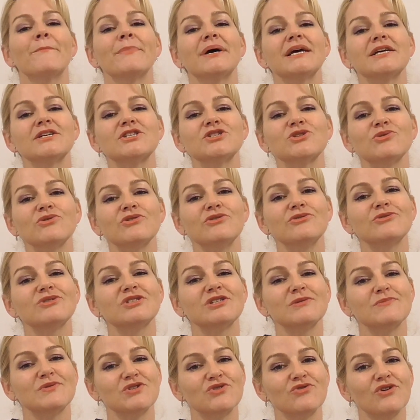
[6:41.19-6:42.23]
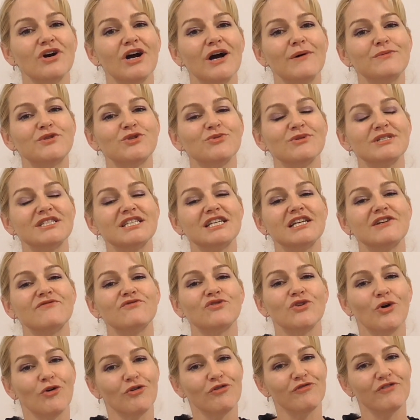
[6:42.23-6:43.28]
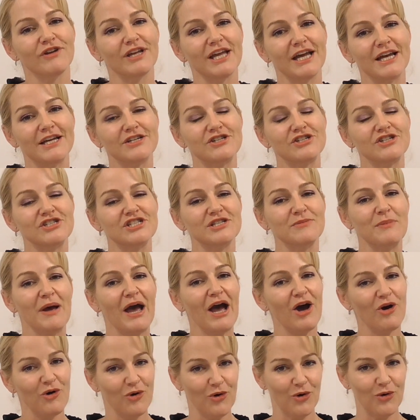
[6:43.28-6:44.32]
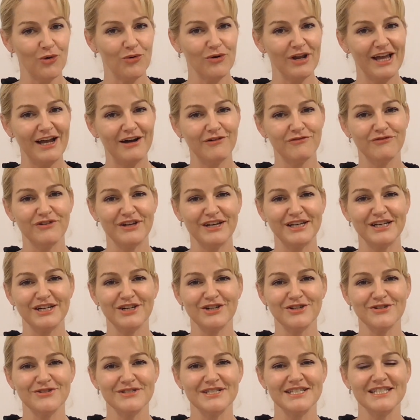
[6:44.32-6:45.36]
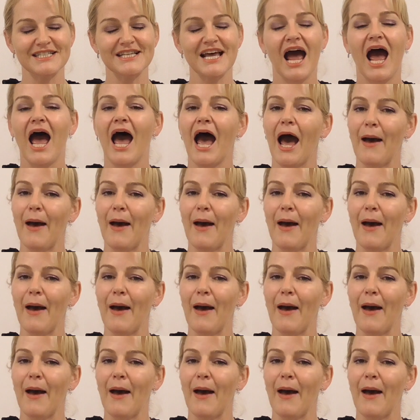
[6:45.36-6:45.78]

Make sure you subscribe to receive notifications about all our videos.